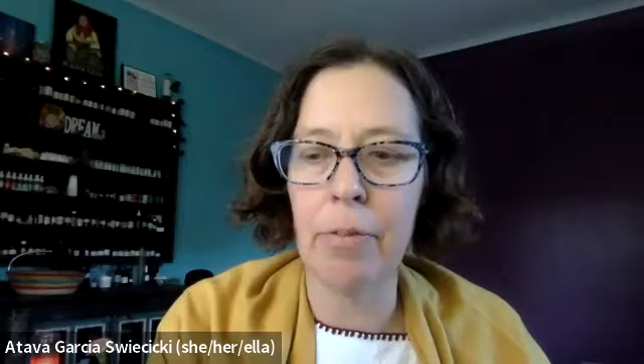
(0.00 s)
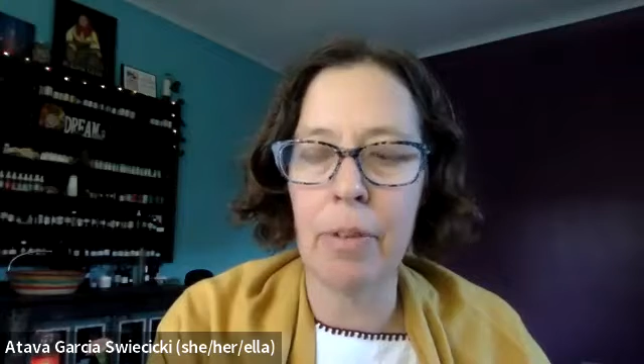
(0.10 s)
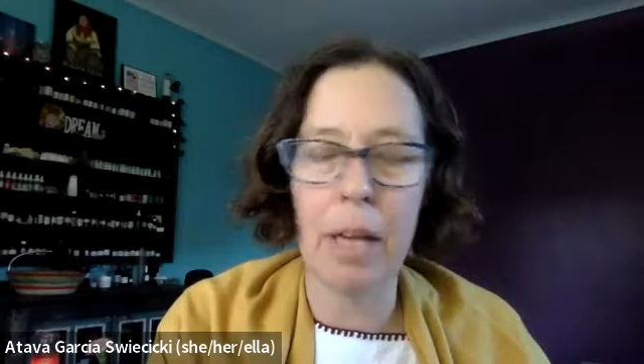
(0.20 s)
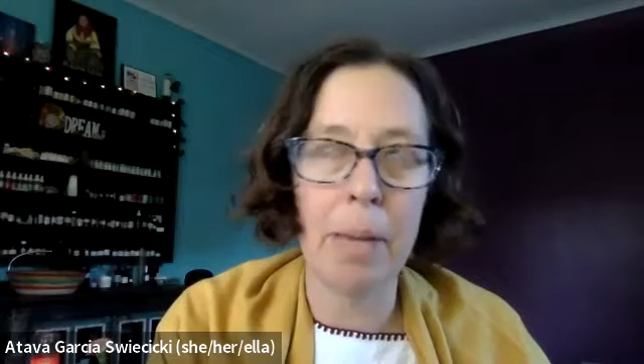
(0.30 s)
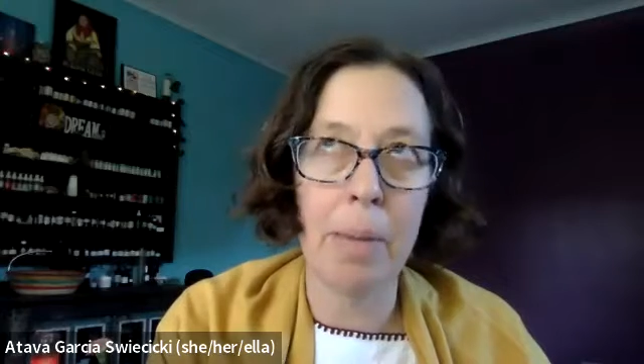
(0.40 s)

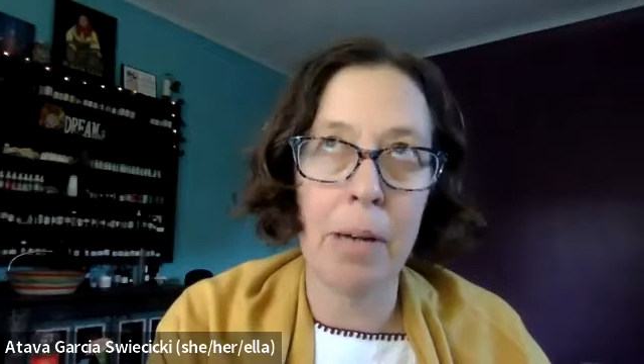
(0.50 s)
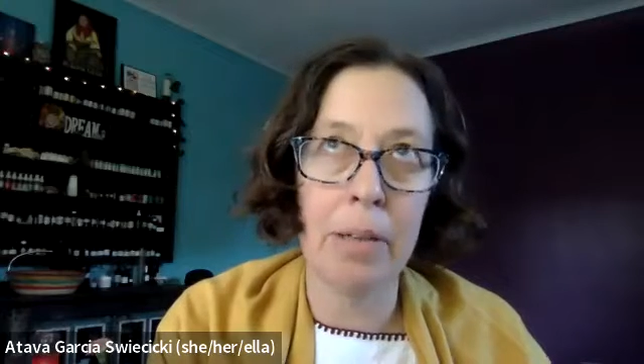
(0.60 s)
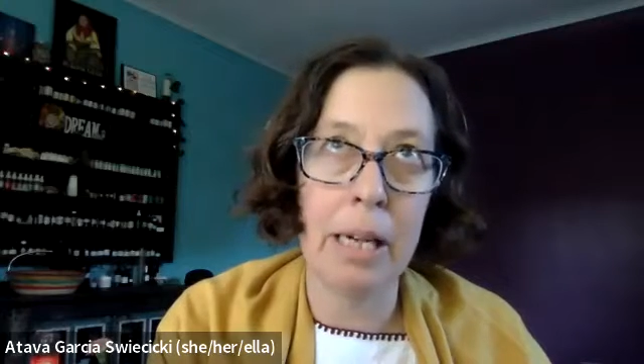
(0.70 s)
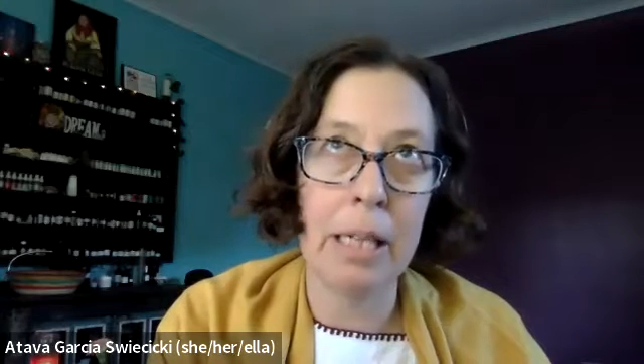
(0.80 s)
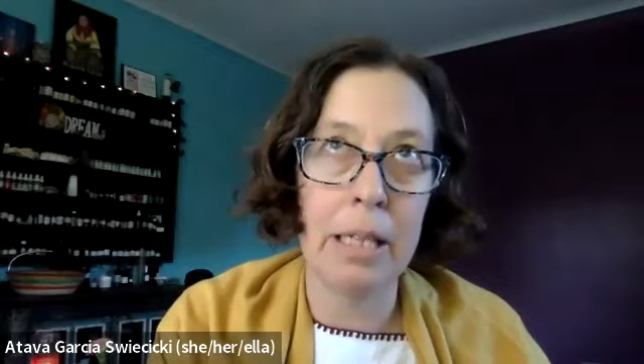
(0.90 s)
came out in
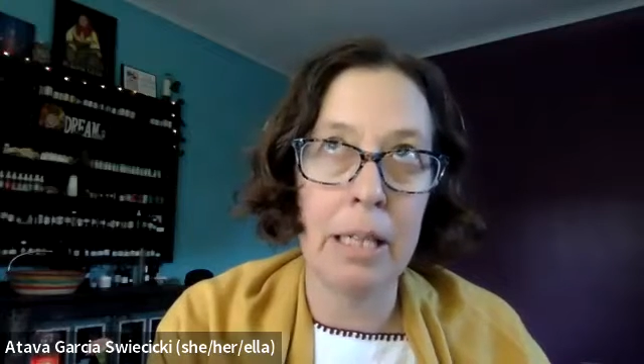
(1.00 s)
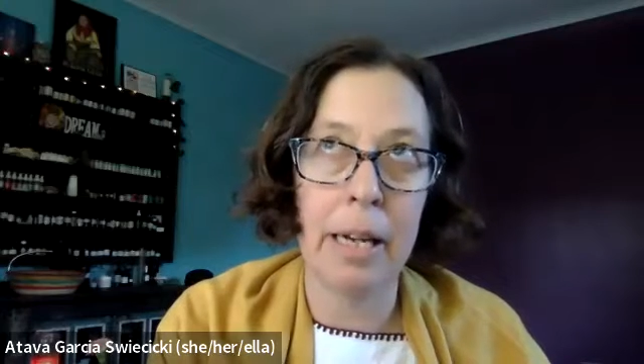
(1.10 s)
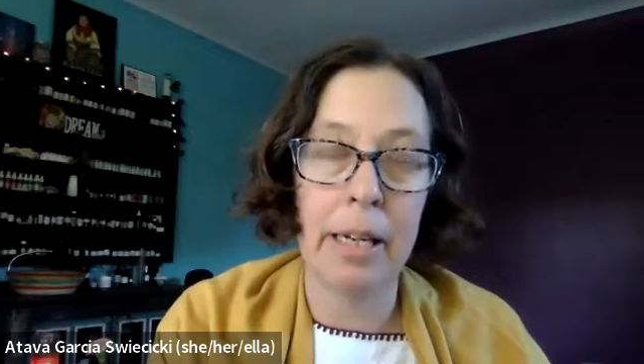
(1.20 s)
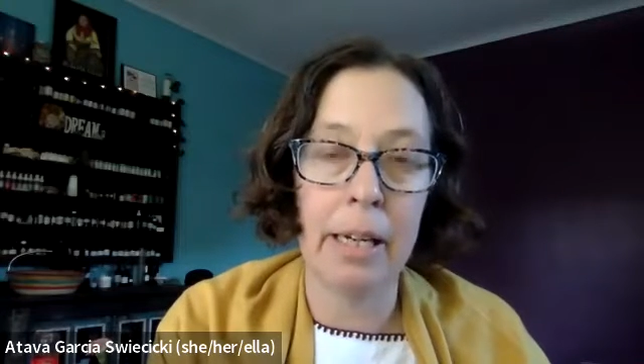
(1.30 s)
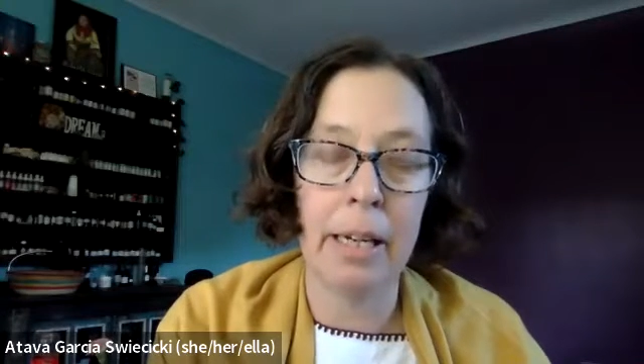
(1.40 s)

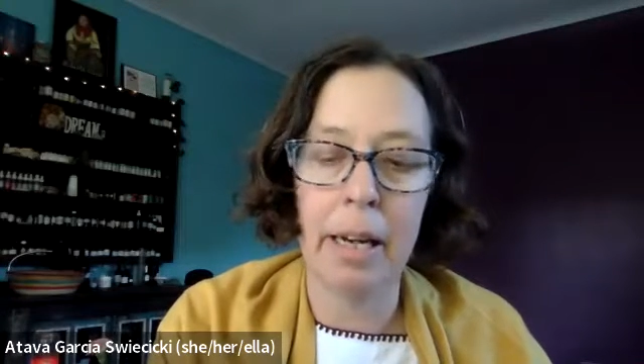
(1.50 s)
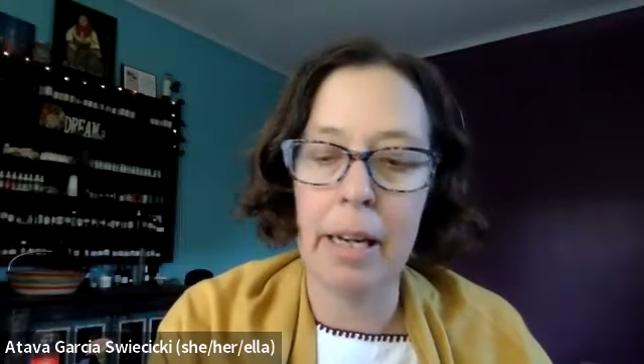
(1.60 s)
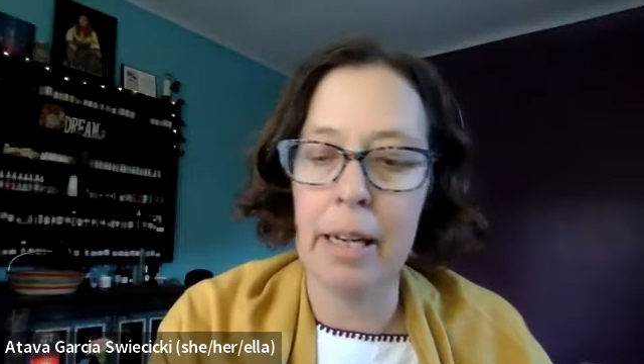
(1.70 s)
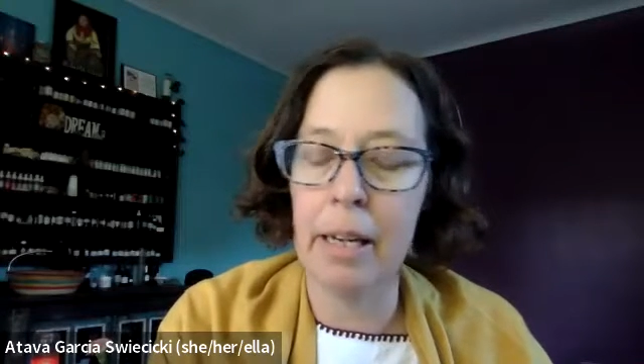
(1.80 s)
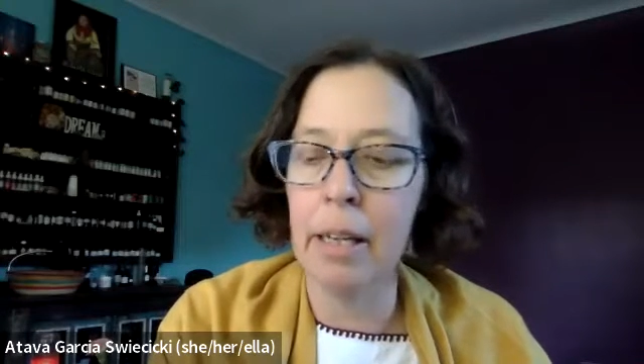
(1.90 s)

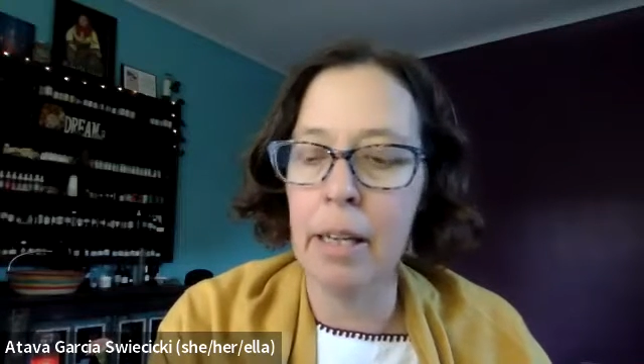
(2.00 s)
1999,